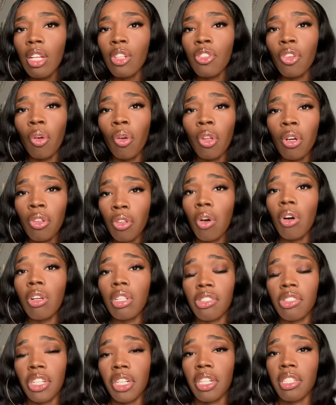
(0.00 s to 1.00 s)
So those are all
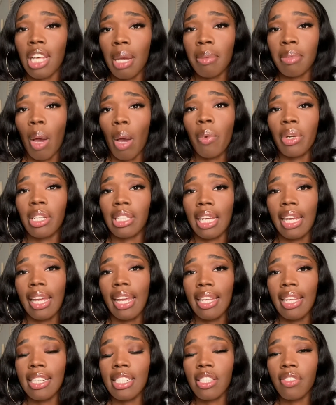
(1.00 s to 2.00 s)
the stereotypes I wanted to
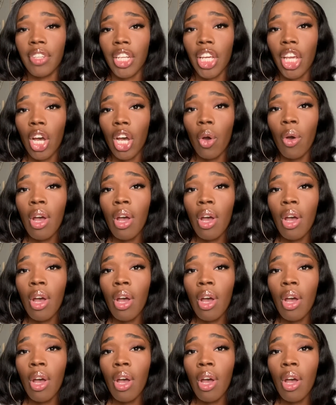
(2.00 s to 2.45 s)
hit in this video.